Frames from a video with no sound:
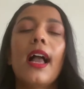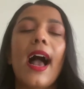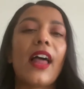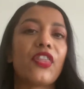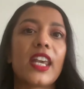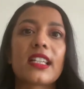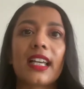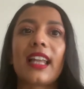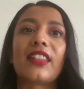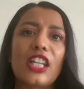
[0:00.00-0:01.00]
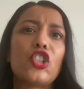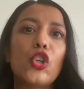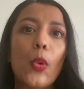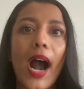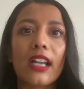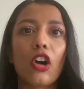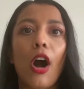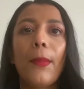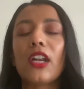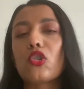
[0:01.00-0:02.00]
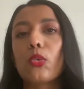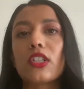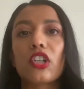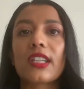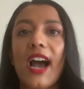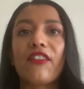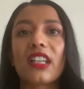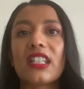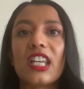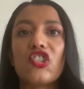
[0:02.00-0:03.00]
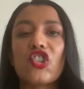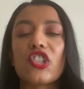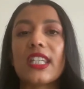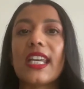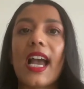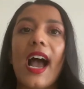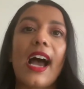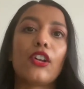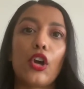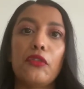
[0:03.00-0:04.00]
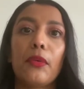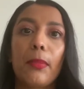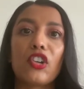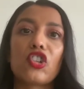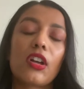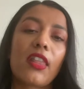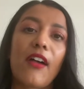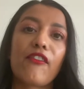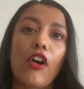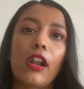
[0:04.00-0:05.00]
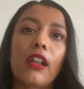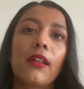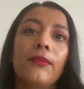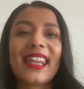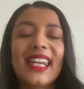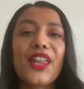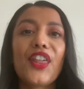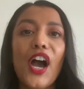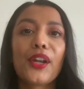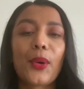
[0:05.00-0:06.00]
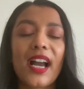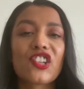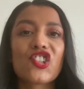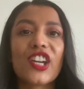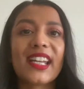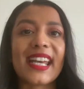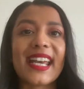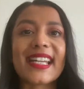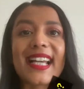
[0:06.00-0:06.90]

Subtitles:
and things like that, they do add up, and it's always good to have a contingency and over budget on that front. The third question is